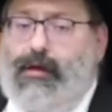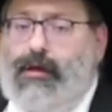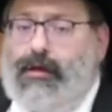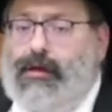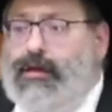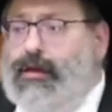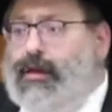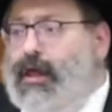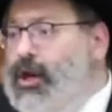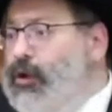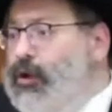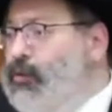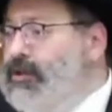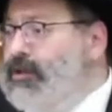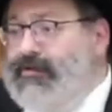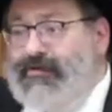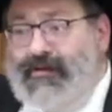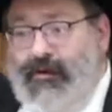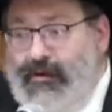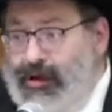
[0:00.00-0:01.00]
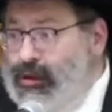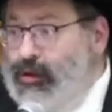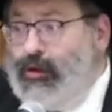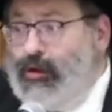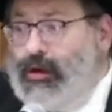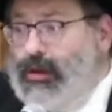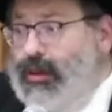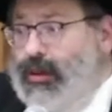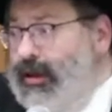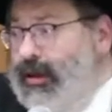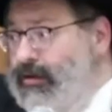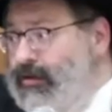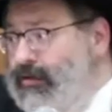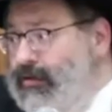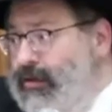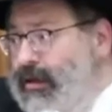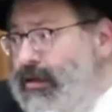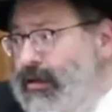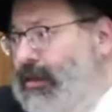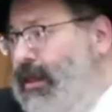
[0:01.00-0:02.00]
The letter was a very long letter,
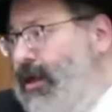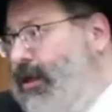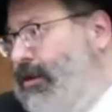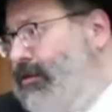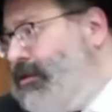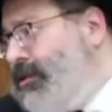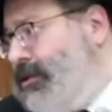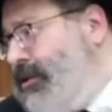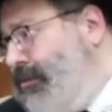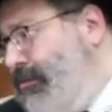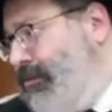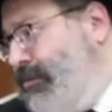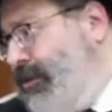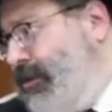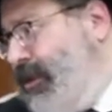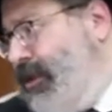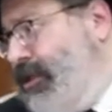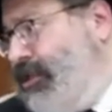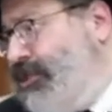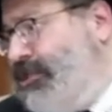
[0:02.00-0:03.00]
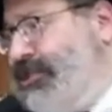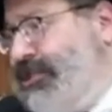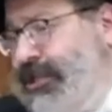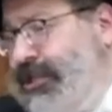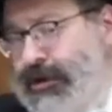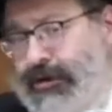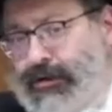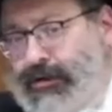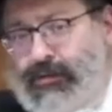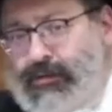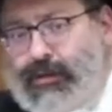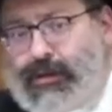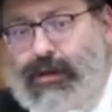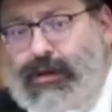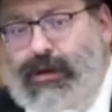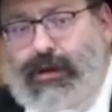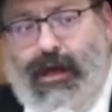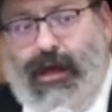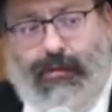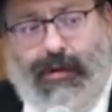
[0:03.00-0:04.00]
and the letter simply shared with
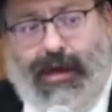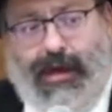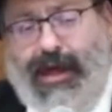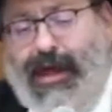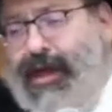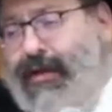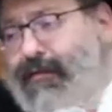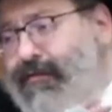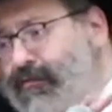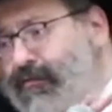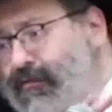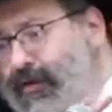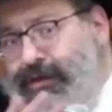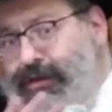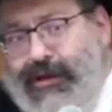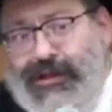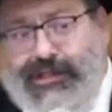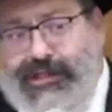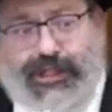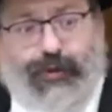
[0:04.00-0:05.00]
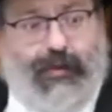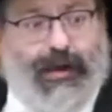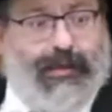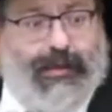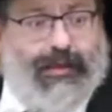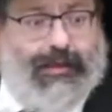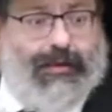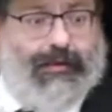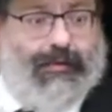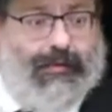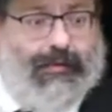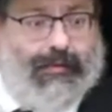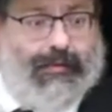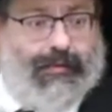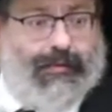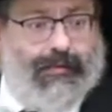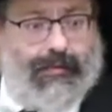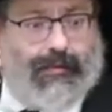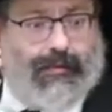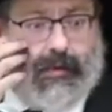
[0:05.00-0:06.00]
the Rebbe everything she went through.
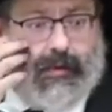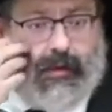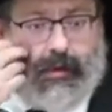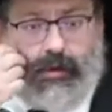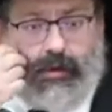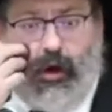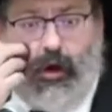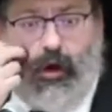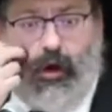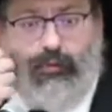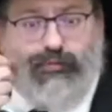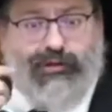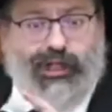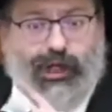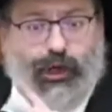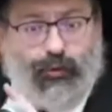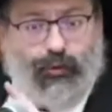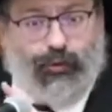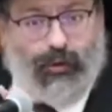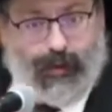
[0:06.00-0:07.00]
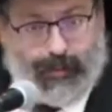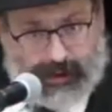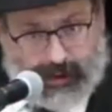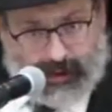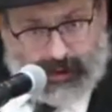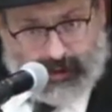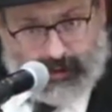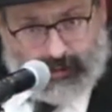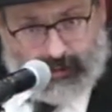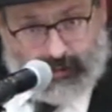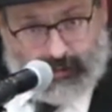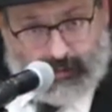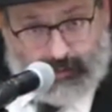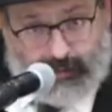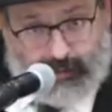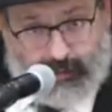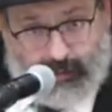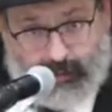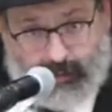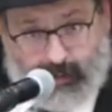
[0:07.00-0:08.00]
The home she grew up in,
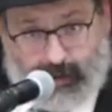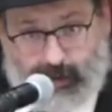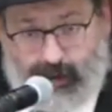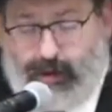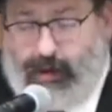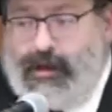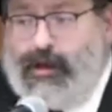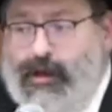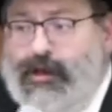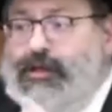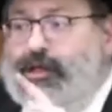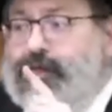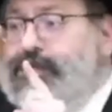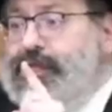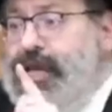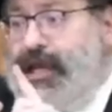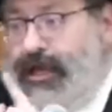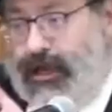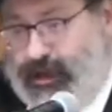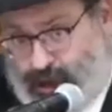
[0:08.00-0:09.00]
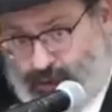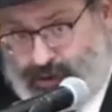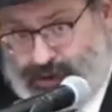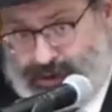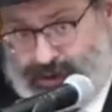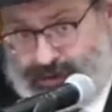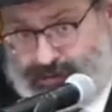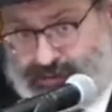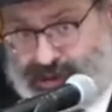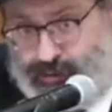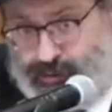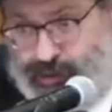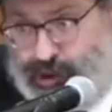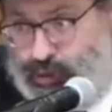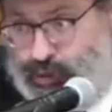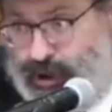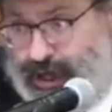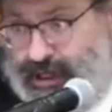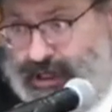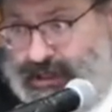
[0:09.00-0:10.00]
the secularism she was
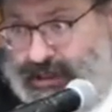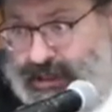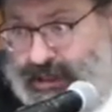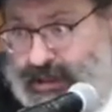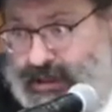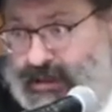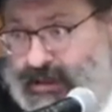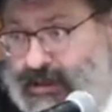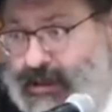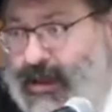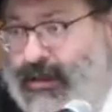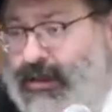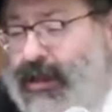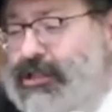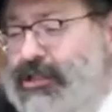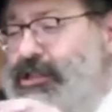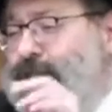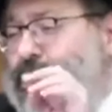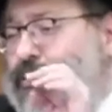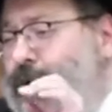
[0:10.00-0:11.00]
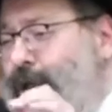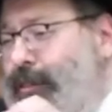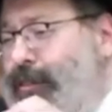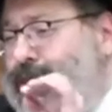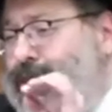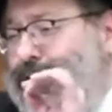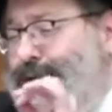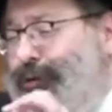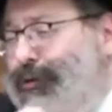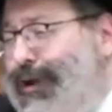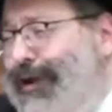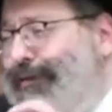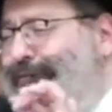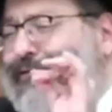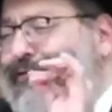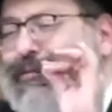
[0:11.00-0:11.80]
raised in, and then she went through every